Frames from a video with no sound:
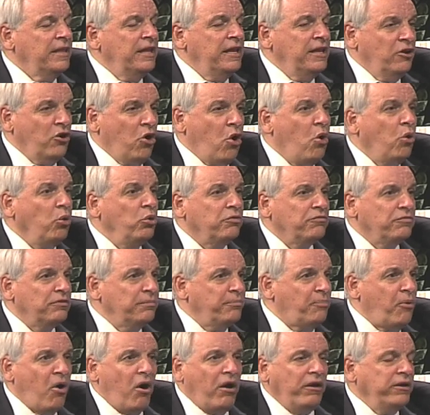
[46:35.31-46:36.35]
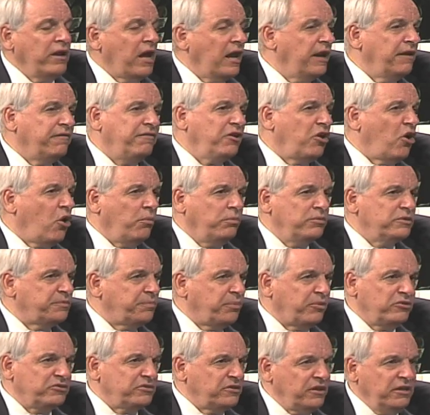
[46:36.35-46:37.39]
in whole or in part, not every homeless
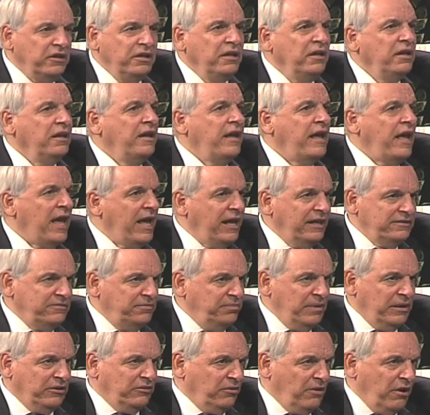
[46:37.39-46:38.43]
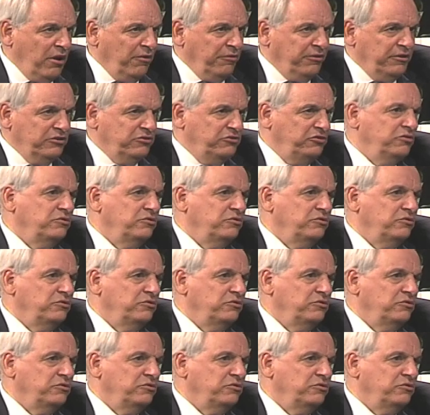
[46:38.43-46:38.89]
person has mental health issues.